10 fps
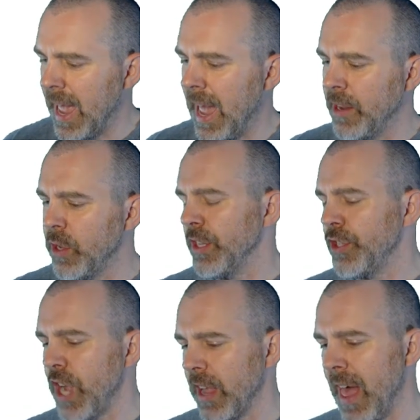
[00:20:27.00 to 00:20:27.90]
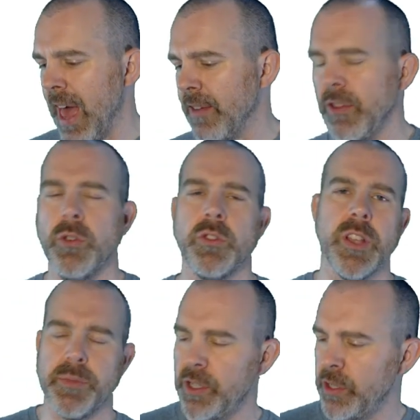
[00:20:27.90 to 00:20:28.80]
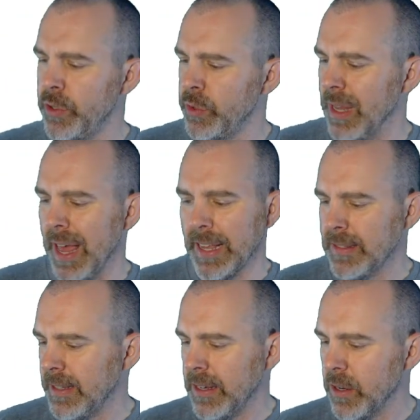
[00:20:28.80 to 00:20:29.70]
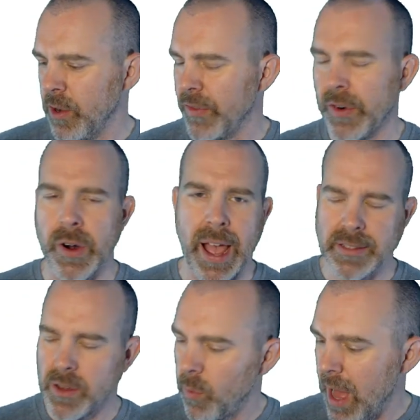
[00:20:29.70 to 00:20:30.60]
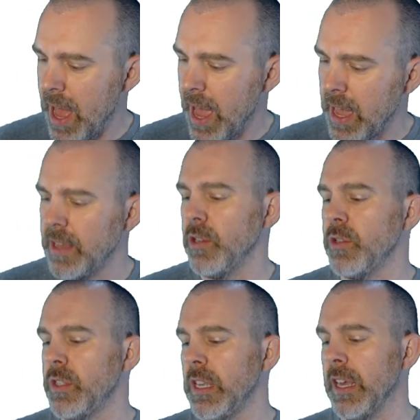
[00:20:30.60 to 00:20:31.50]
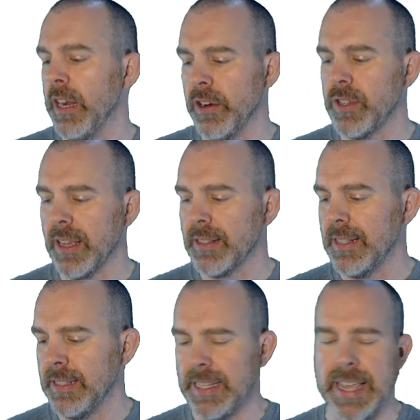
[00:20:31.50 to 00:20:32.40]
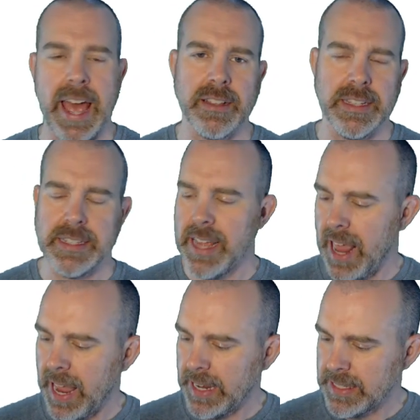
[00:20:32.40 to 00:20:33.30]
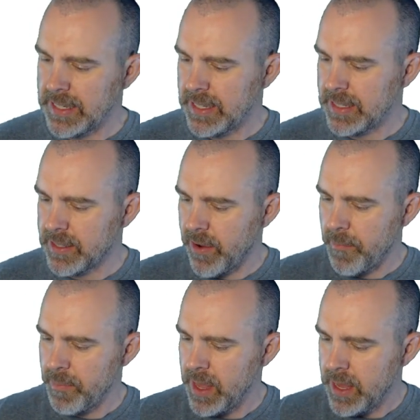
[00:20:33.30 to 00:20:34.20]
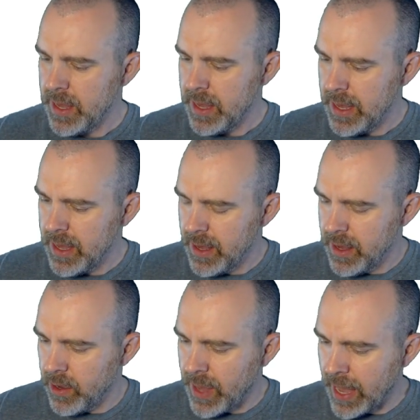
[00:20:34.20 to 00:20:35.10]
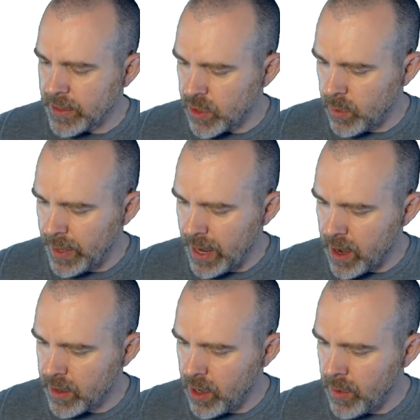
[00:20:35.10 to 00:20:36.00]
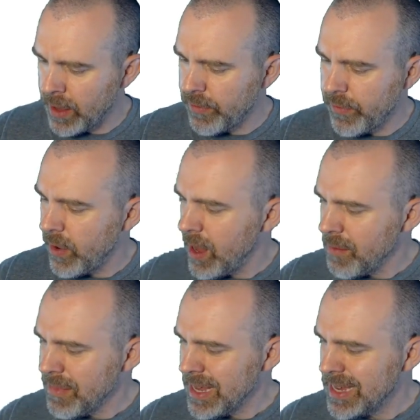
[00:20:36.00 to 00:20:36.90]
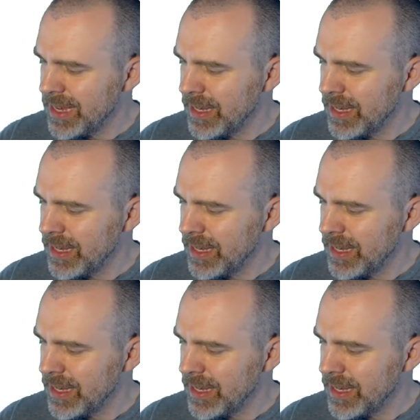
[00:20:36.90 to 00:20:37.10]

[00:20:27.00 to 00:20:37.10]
And you can check that if you substitute like 0 for x and y, you see it intersects the z-axis at 8, etc. Okay, so we are going from